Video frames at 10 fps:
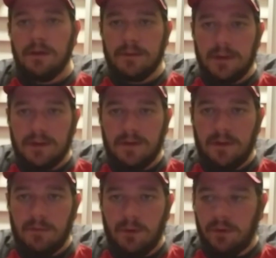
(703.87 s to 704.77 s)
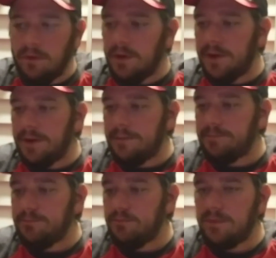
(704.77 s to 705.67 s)
getting a lot more
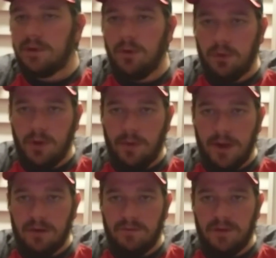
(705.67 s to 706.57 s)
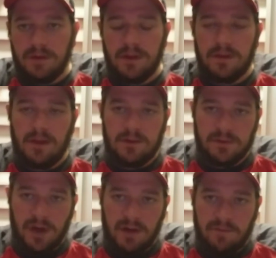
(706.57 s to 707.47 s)
cocoa out of it, getting that
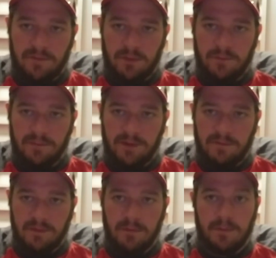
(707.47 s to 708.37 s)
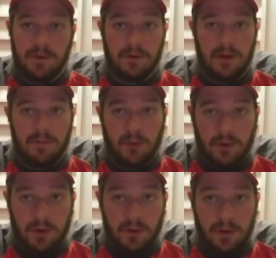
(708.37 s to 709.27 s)
dried fruit flavor, but a lot more
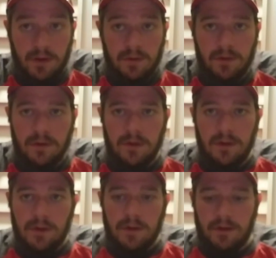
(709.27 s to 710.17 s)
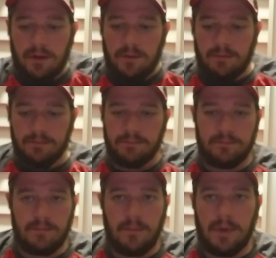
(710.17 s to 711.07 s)
cocoa.
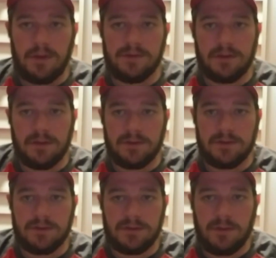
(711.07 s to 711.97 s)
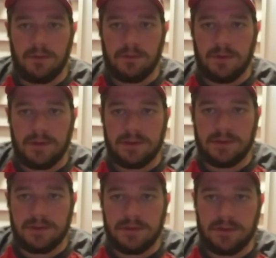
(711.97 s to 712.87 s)
I'm actually going to scoot this
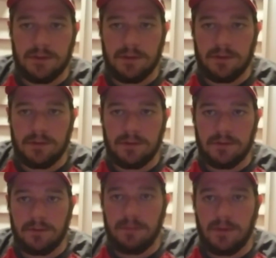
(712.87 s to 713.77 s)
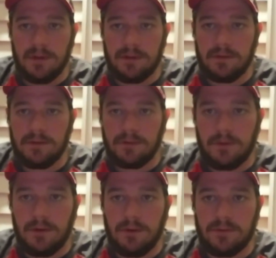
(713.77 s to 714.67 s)
just a little bit
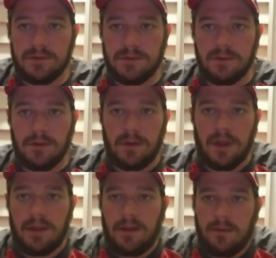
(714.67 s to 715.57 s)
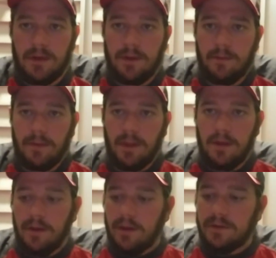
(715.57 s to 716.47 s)
closer. Okay, there we go.
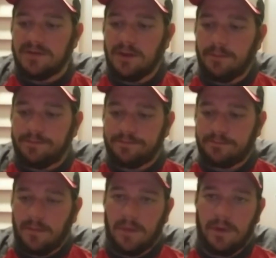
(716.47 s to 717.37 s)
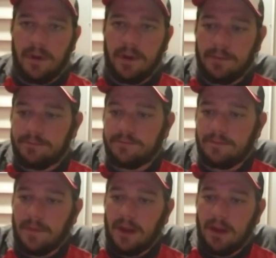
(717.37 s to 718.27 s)
So,
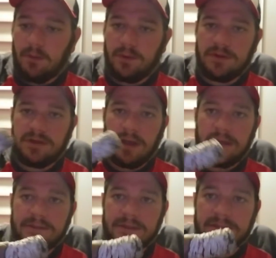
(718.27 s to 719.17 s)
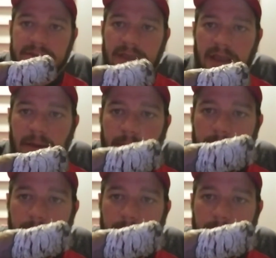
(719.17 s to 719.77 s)
I wish you guys could see it,